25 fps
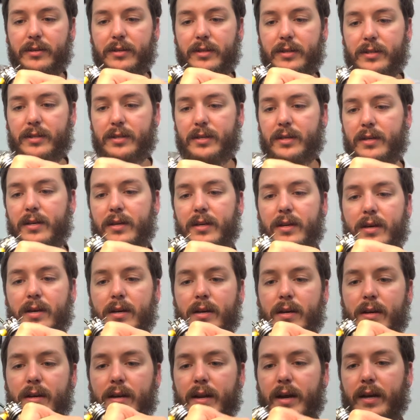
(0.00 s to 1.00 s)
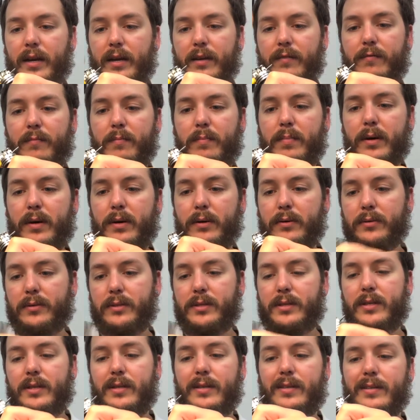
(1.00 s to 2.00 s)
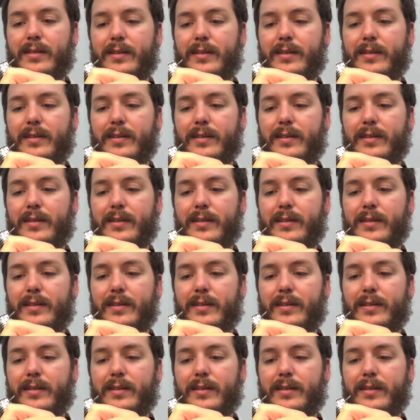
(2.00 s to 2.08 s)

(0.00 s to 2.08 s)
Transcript: this negative post